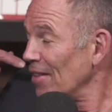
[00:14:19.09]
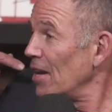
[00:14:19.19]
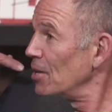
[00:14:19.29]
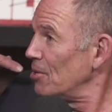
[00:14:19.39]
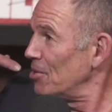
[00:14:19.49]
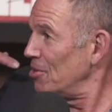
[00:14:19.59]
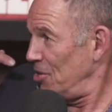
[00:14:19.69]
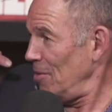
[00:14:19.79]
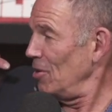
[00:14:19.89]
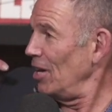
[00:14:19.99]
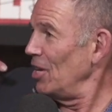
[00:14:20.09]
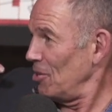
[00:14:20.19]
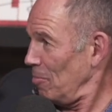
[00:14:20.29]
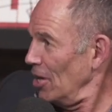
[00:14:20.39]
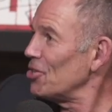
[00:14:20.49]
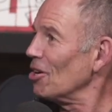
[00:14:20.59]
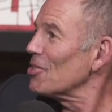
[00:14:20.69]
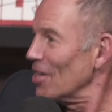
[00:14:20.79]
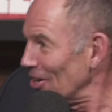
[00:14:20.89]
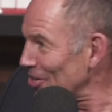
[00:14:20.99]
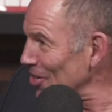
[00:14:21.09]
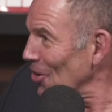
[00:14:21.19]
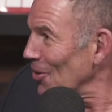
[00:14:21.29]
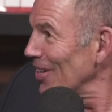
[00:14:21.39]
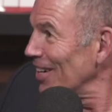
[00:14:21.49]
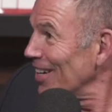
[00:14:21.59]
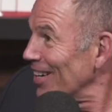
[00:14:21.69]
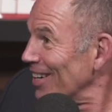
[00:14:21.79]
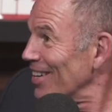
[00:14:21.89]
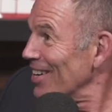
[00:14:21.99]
that it stimulates a pleasure center too. Yeah.